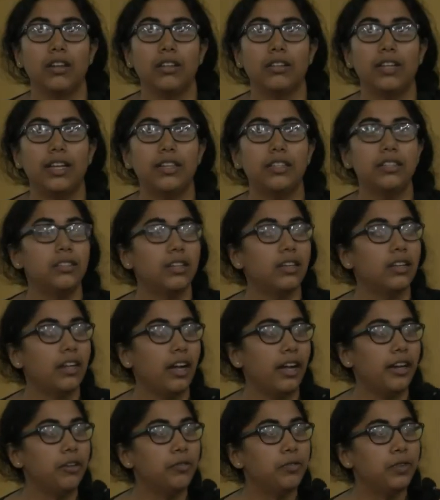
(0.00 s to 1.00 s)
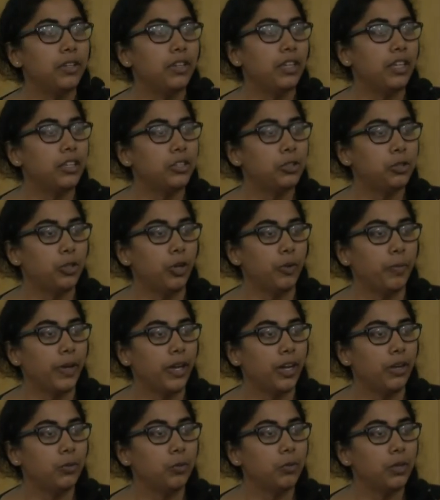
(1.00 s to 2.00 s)
That is a kind of a niche topic.
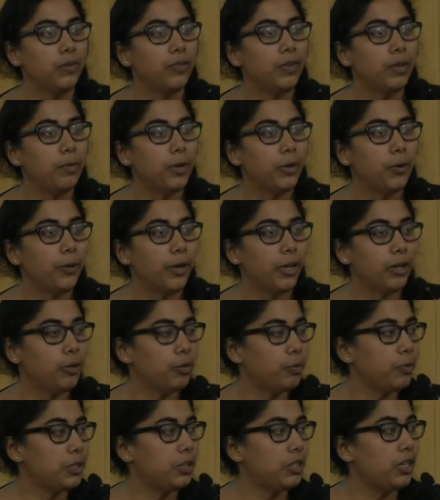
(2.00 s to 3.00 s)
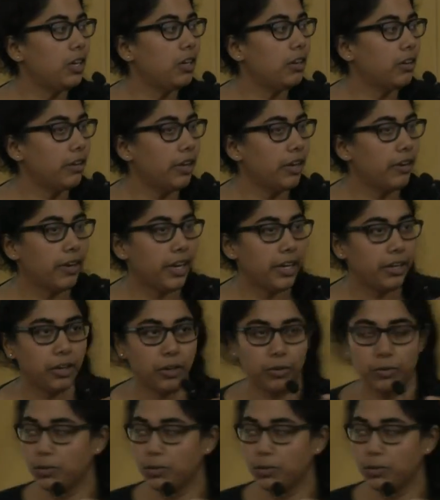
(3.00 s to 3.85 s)
I don't think we'll be going to machine learning right now.